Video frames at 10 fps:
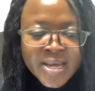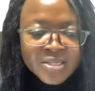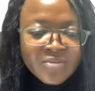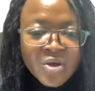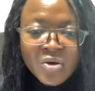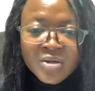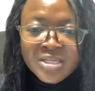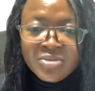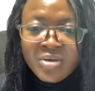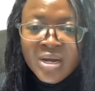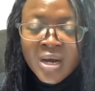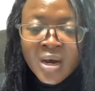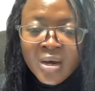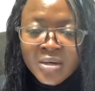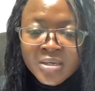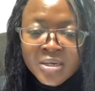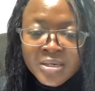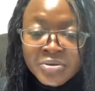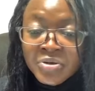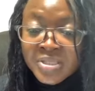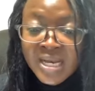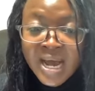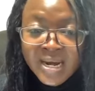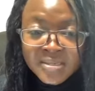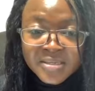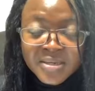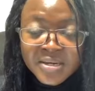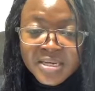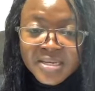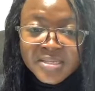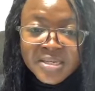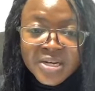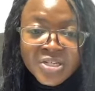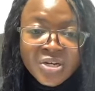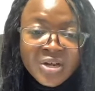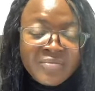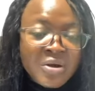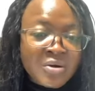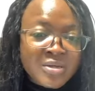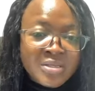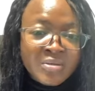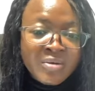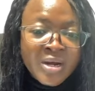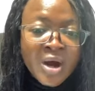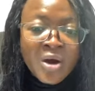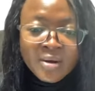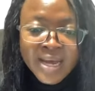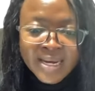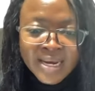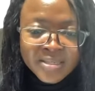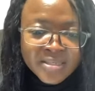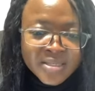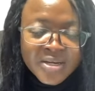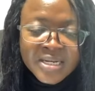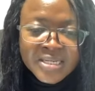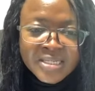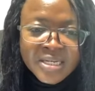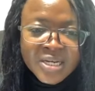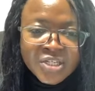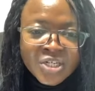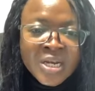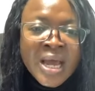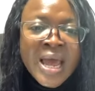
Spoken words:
So if you're considering New Zealand as a study destination, if you're considering Auckland as a study destination,